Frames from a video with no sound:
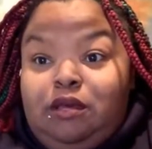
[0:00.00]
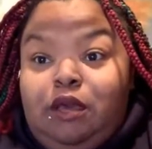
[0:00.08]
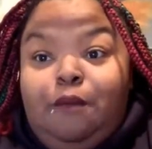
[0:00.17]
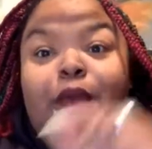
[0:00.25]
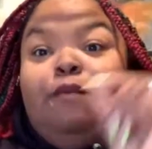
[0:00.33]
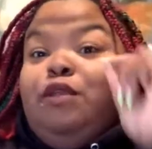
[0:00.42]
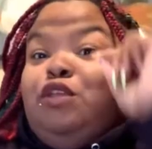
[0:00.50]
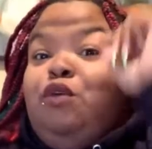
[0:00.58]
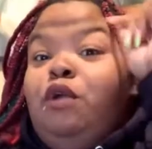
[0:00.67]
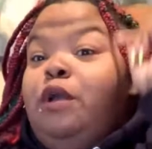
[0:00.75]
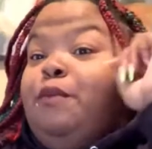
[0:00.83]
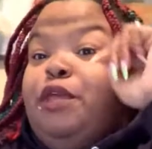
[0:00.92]
Because, baby,
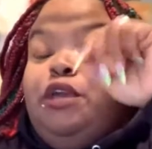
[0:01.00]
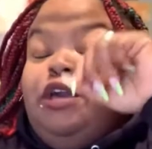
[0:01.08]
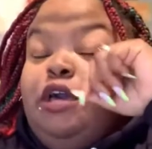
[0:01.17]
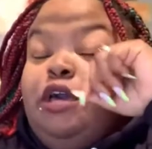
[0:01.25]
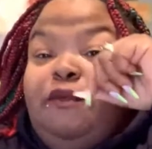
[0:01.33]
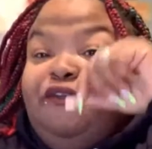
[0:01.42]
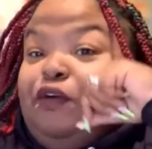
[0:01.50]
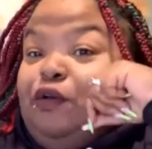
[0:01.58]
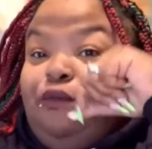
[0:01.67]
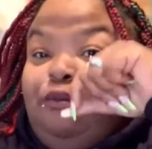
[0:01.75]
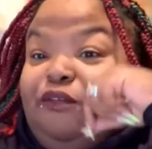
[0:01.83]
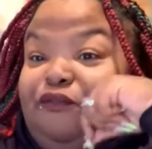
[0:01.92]
you could be good
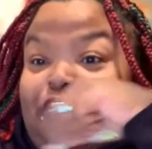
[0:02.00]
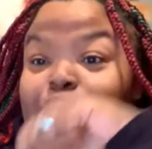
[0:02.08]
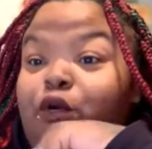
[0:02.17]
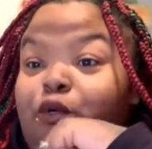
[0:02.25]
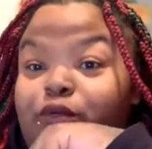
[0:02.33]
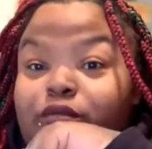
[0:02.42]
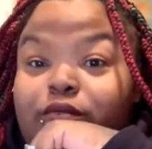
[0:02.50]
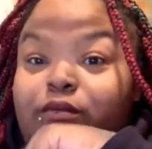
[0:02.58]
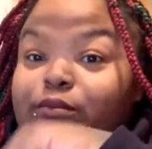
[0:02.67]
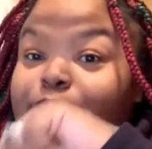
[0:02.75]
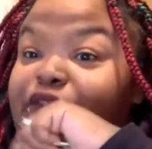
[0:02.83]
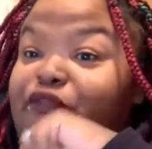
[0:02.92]

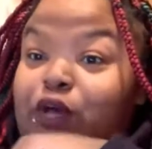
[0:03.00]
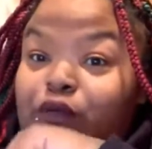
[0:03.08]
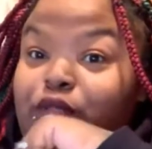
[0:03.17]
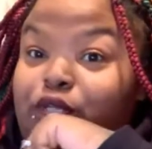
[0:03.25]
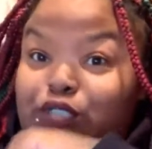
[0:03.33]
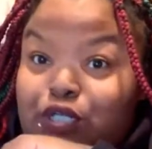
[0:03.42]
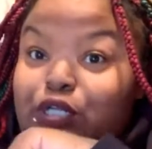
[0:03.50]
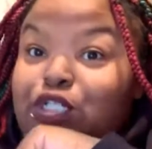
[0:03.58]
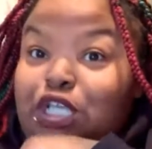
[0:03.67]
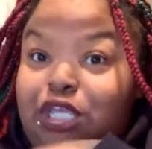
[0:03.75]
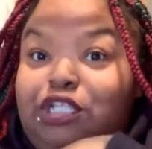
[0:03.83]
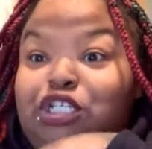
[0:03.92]
before the
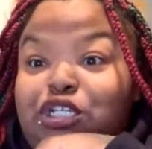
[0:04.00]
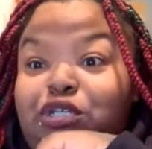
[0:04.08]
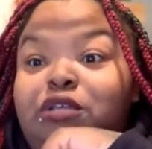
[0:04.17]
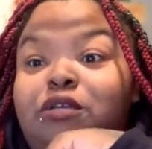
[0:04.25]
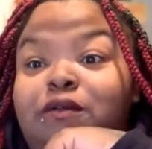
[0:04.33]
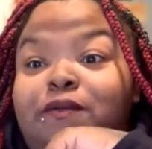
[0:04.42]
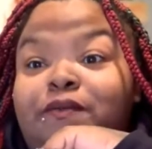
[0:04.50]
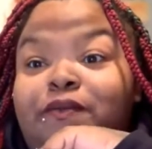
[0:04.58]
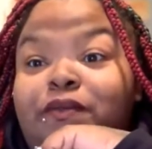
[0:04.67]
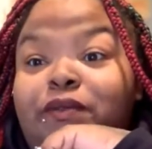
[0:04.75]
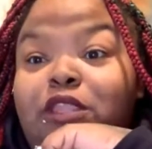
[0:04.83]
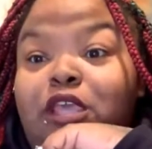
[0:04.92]
church hit you.
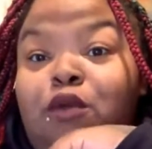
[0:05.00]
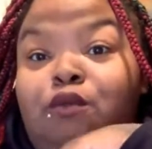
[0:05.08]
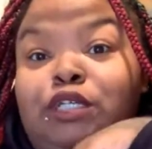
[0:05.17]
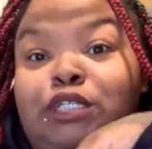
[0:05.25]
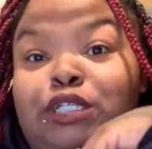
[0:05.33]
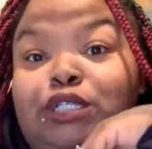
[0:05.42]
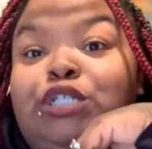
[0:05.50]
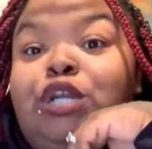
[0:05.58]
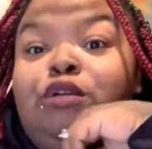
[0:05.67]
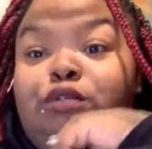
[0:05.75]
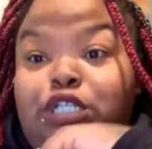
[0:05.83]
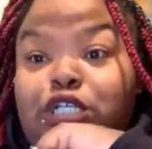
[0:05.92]
And once the
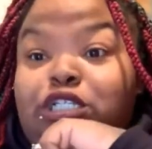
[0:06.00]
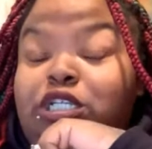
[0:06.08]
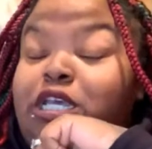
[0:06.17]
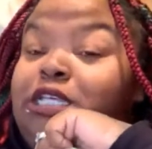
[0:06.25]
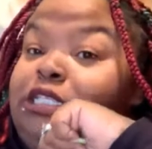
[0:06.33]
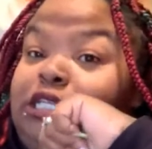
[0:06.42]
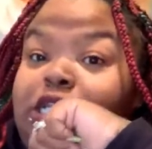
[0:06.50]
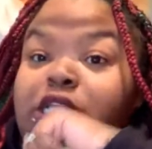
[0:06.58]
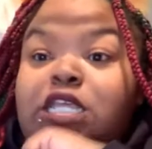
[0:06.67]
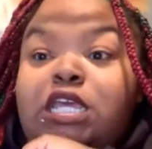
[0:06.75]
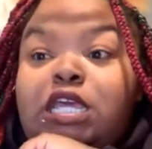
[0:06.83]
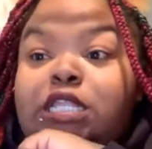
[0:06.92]
church hit you, that's
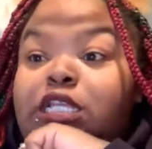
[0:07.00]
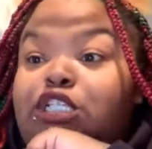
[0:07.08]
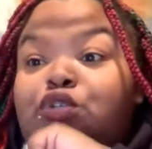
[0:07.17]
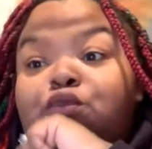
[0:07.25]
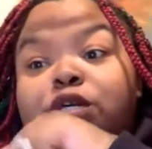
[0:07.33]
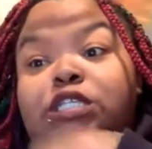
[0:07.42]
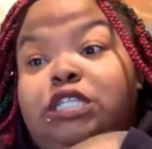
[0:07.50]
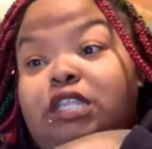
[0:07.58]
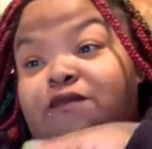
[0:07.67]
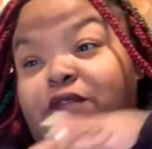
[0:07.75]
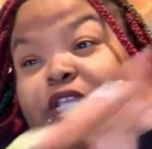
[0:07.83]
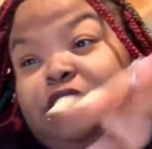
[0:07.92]
another hit that you
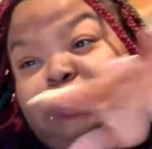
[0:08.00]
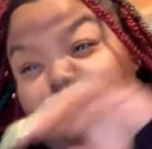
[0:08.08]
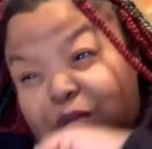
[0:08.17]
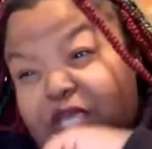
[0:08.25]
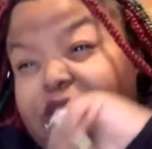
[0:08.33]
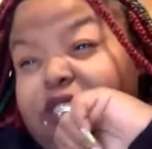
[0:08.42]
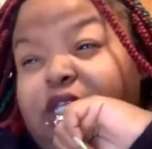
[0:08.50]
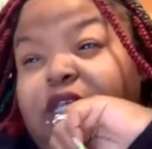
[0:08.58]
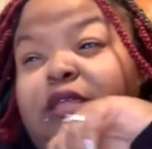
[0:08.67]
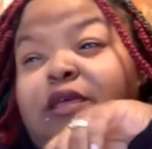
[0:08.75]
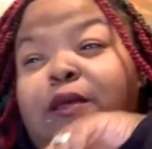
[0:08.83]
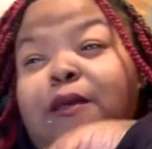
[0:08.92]
wasn't even expecting.